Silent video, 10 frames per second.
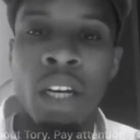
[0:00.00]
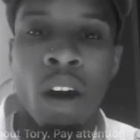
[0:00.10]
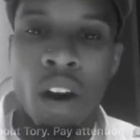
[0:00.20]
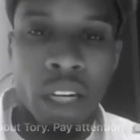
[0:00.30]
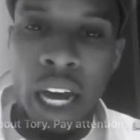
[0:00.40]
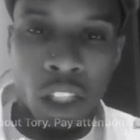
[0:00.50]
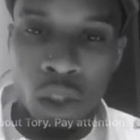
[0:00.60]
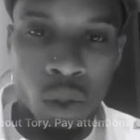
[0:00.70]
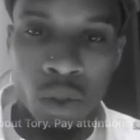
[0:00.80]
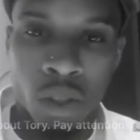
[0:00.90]
are not
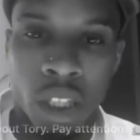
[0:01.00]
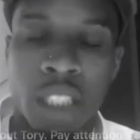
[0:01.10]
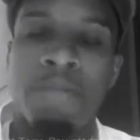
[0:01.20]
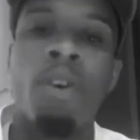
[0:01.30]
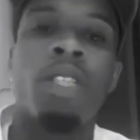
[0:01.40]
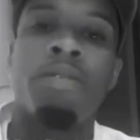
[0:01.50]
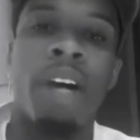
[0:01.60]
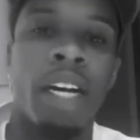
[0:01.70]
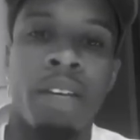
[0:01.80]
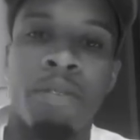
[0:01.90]
true. It's
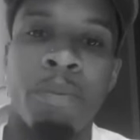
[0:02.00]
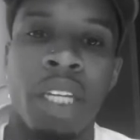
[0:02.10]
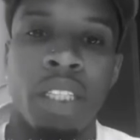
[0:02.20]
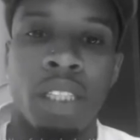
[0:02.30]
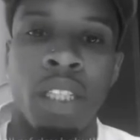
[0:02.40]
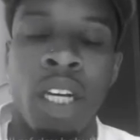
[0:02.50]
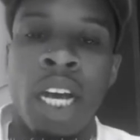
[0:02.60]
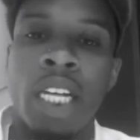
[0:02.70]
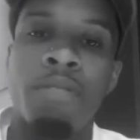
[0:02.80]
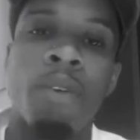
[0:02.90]
falsified information,
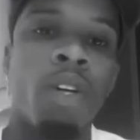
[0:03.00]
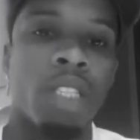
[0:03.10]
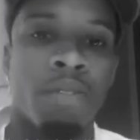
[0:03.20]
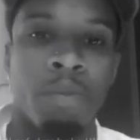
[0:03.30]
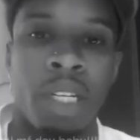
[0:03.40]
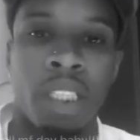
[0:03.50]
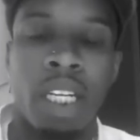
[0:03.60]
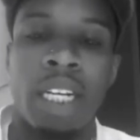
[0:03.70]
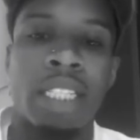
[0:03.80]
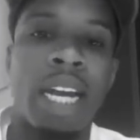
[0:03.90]
it's false information,
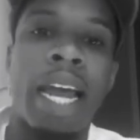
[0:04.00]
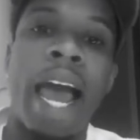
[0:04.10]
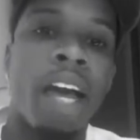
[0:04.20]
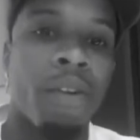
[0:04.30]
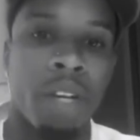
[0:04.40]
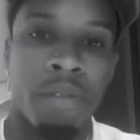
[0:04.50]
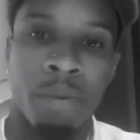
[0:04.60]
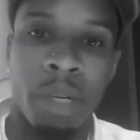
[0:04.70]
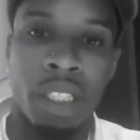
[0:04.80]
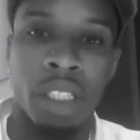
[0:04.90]
and it's not accurate
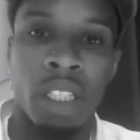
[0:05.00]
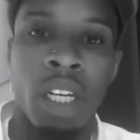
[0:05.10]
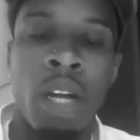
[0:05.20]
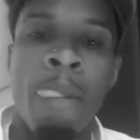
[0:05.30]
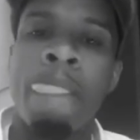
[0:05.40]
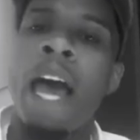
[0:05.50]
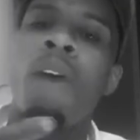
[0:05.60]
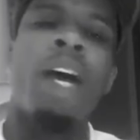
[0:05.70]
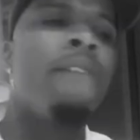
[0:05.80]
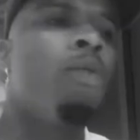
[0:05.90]
information. I
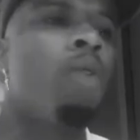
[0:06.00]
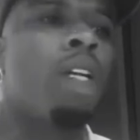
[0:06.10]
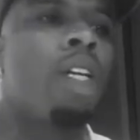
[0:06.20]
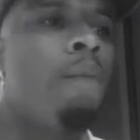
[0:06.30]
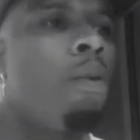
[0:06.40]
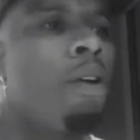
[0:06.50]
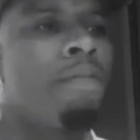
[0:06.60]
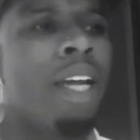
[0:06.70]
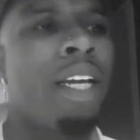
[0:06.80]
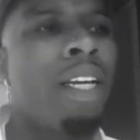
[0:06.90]
don't ever want to come off
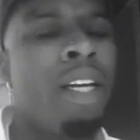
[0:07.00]
like